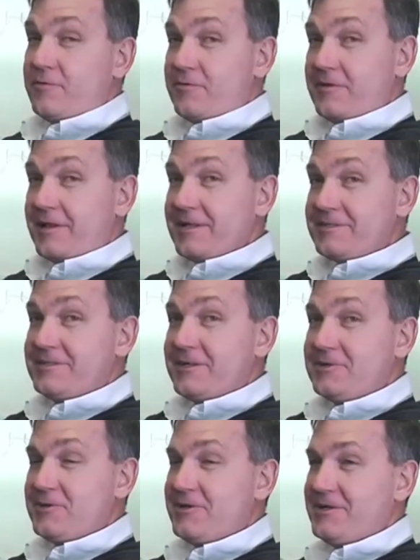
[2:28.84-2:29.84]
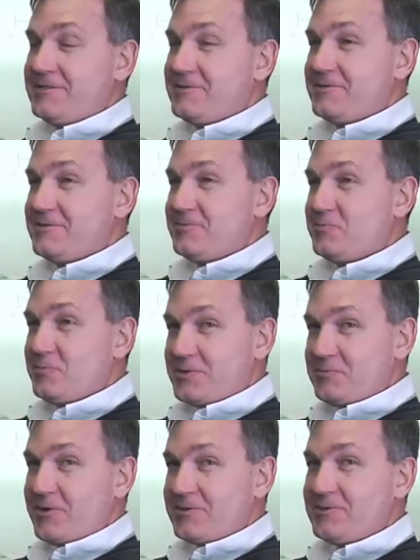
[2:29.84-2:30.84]
you're listening to this,
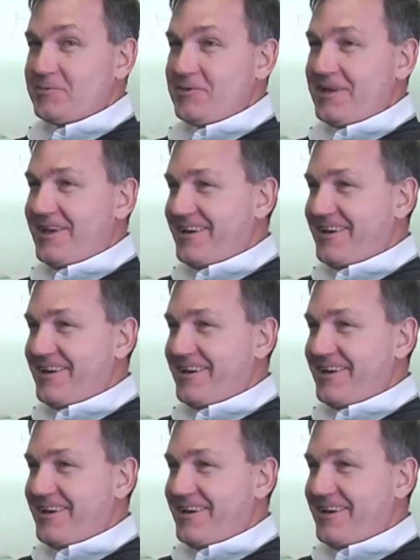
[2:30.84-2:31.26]
sponsor me.